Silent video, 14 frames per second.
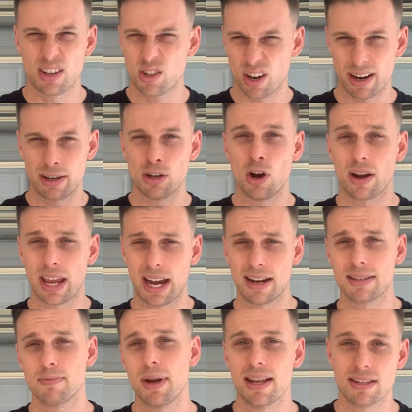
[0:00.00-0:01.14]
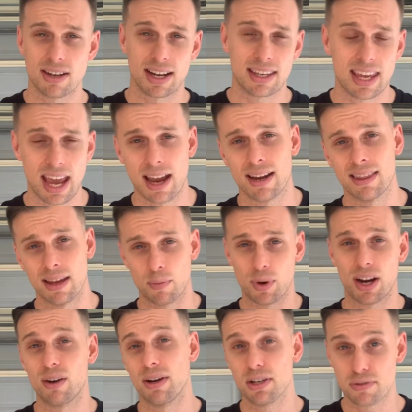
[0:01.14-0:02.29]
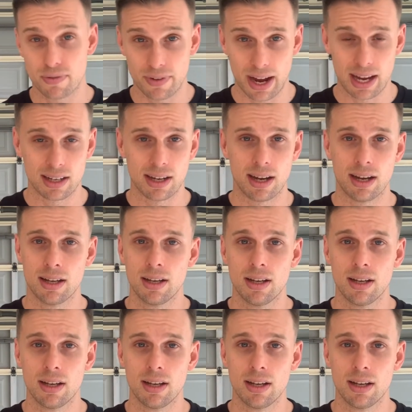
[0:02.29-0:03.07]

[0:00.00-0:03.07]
try to knock out as many as I can. And then when I reach failure,